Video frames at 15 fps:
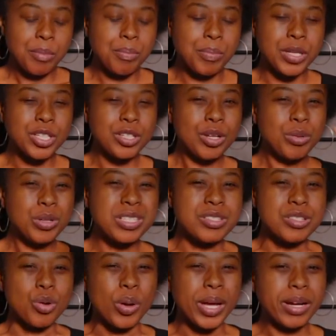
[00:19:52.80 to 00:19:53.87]
But you know what a
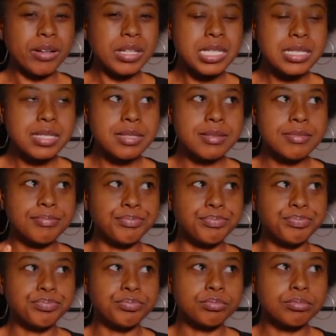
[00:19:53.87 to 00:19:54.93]
square is?
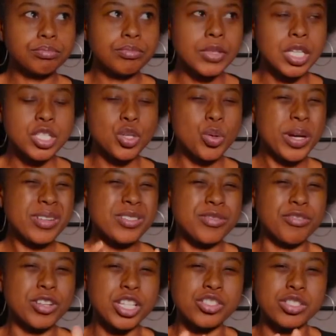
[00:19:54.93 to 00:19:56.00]
A square is
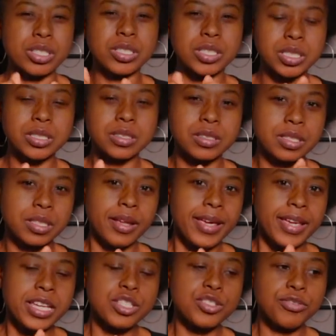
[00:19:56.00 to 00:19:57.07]
friction.
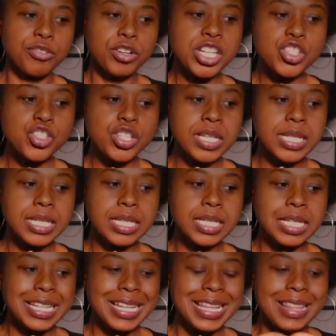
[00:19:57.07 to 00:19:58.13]
It's
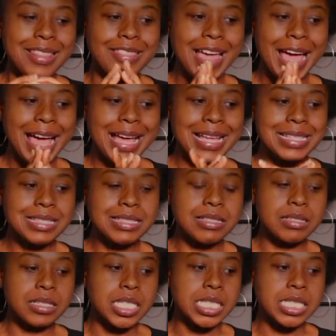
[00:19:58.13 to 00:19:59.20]
friction
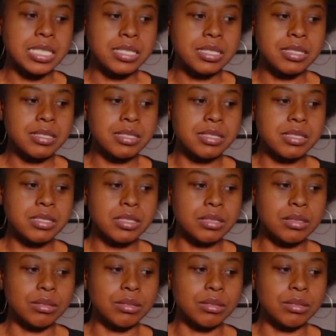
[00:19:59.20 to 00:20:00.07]
that is